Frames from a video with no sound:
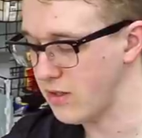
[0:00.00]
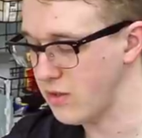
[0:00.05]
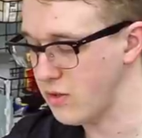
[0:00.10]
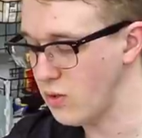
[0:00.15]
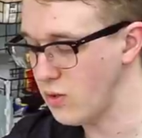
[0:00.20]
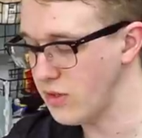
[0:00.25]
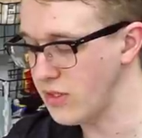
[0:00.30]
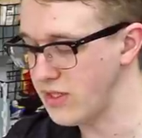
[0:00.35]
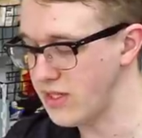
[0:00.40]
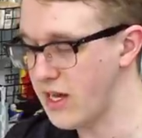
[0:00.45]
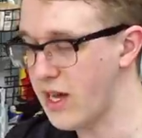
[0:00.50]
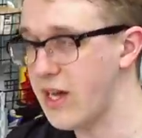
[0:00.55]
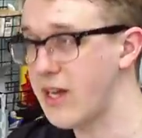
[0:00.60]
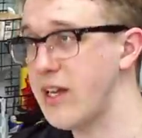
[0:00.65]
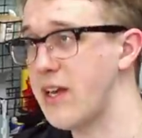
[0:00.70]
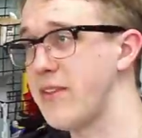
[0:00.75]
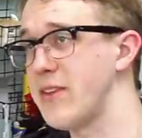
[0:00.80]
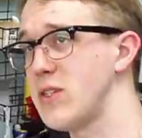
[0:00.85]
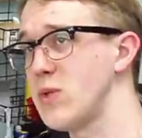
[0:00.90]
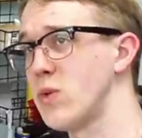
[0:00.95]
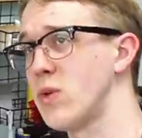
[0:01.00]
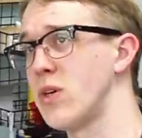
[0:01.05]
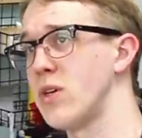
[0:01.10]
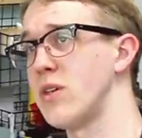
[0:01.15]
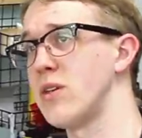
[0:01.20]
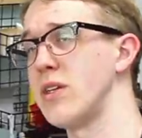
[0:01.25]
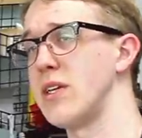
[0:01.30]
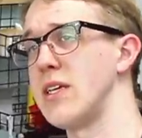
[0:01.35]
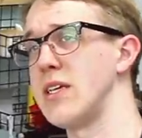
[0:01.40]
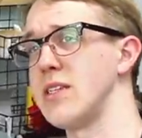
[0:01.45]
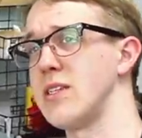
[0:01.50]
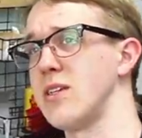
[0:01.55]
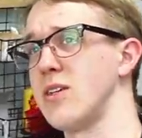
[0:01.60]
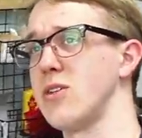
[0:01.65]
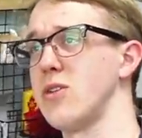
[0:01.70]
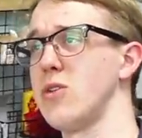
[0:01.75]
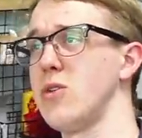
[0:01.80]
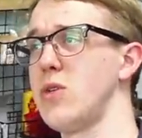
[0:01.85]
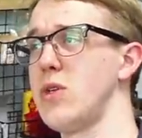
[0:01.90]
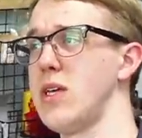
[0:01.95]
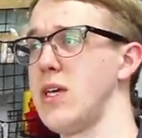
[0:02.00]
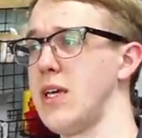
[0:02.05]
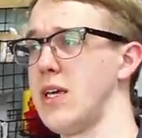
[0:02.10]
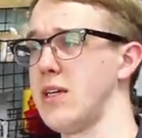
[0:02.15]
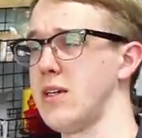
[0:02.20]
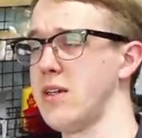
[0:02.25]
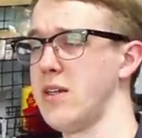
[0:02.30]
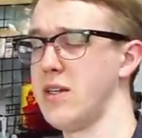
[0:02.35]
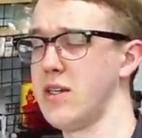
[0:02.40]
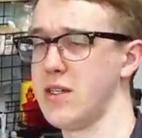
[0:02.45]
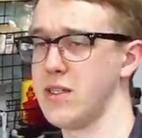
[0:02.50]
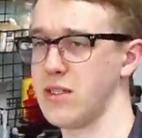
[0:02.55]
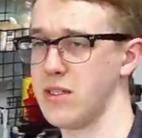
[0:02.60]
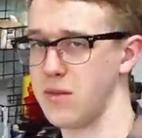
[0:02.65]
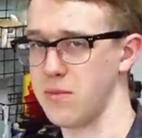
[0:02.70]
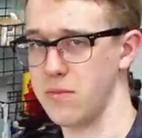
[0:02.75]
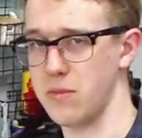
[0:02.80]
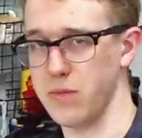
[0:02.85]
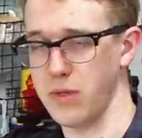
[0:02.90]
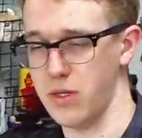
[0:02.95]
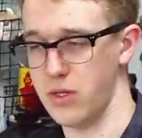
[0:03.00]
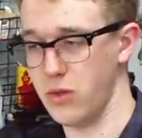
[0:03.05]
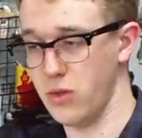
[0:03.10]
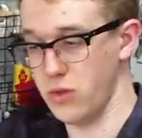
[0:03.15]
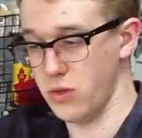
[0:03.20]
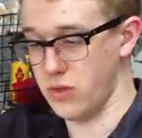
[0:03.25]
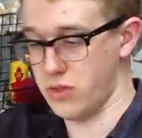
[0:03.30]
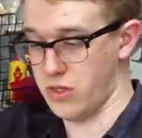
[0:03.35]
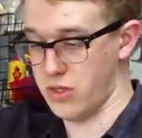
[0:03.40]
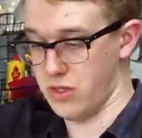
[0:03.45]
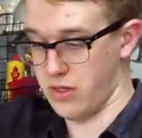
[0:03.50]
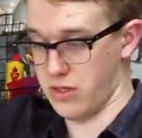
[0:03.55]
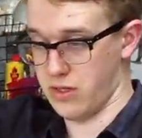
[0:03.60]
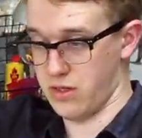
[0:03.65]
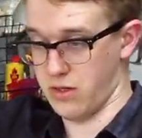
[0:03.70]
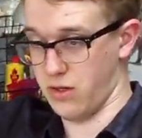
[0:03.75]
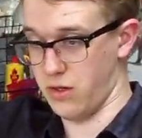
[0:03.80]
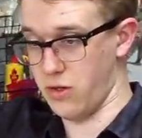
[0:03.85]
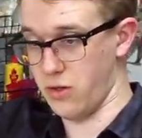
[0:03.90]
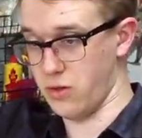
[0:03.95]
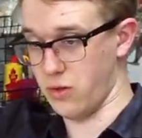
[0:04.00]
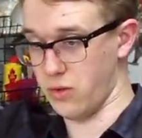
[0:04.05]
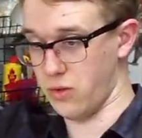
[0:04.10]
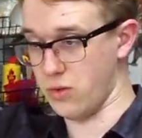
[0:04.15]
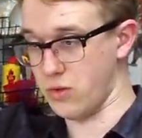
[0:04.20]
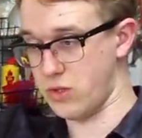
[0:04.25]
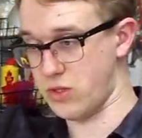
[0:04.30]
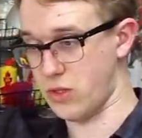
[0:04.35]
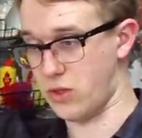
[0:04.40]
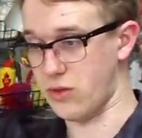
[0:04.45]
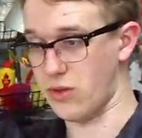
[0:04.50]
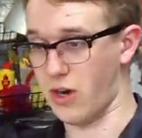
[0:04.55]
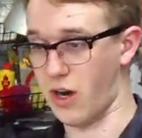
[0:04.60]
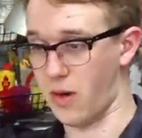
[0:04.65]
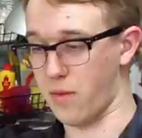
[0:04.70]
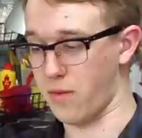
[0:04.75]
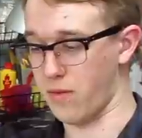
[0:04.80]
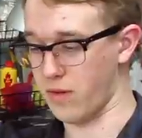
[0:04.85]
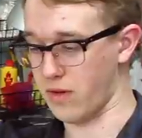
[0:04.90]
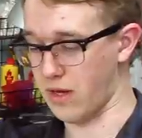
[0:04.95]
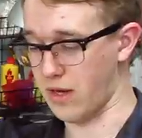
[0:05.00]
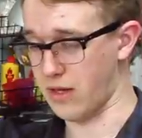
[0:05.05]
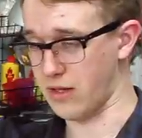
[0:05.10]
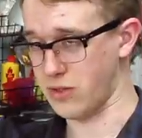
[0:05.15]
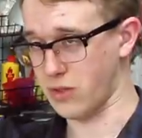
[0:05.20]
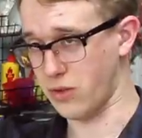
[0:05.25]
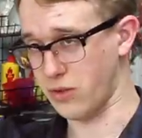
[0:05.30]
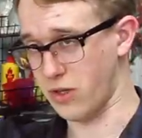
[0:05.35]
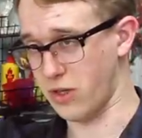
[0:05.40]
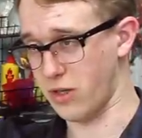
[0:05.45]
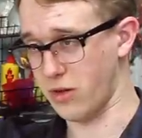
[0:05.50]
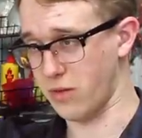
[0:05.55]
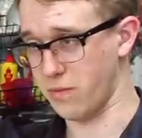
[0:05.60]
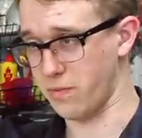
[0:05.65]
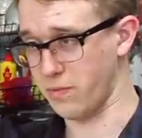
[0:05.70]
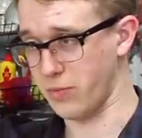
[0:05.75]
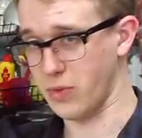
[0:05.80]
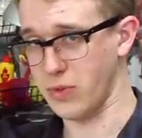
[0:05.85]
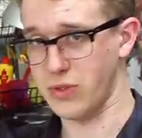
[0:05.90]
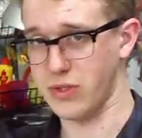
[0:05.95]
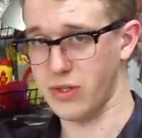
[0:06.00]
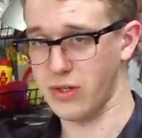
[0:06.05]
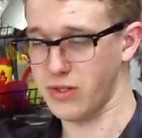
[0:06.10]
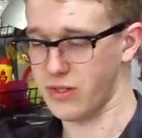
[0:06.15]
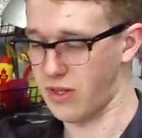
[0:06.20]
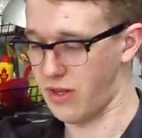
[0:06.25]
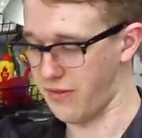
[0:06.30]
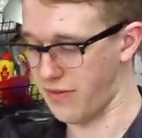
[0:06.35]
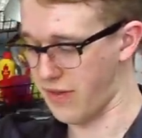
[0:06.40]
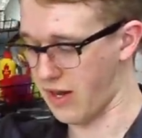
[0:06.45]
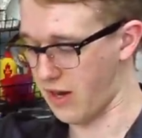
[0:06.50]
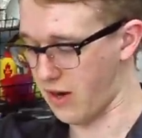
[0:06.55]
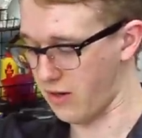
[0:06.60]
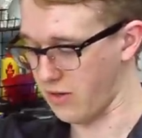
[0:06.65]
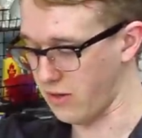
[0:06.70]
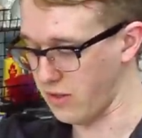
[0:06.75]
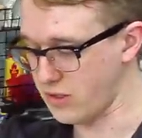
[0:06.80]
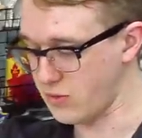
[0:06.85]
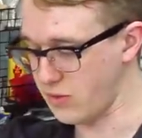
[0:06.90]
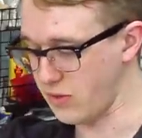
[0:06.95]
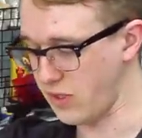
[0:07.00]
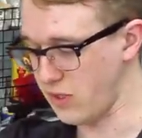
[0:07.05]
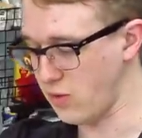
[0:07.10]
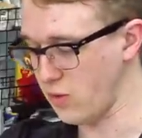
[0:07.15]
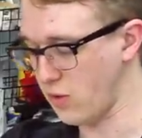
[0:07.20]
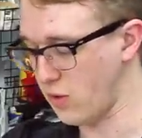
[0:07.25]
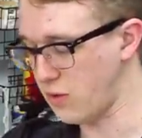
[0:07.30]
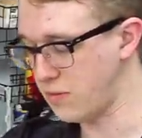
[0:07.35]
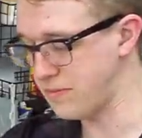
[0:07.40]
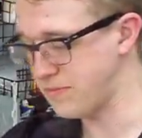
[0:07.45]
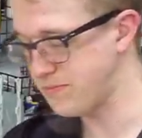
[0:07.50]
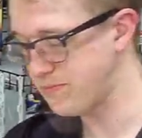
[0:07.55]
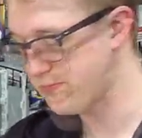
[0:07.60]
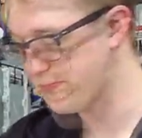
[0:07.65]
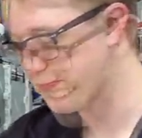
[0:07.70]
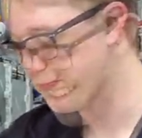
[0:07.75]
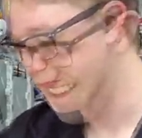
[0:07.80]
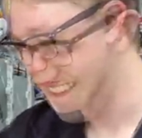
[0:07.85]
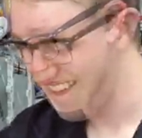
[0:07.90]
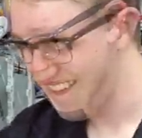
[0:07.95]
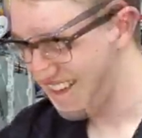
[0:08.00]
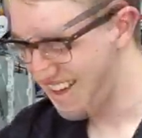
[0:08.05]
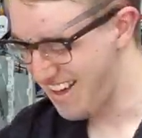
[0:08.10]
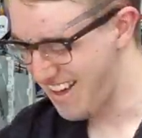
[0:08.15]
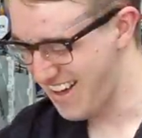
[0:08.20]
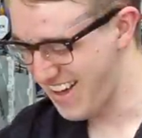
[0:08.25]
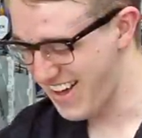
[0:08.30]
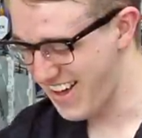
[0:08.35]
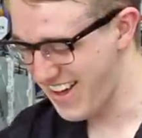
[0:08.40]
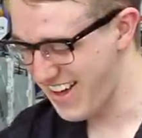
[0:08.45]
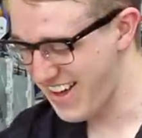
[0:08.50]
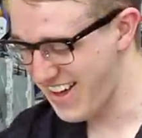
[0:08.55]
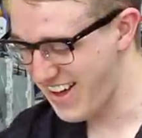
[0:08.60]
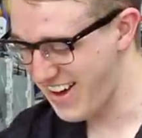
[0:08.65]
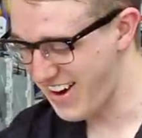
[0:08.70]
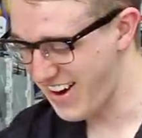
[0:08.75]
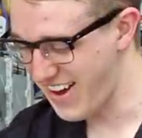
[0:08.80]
cool design, and this one is including some huge new shoulder arm, uh, shoulder boosters on there. Looks really cool. Uh,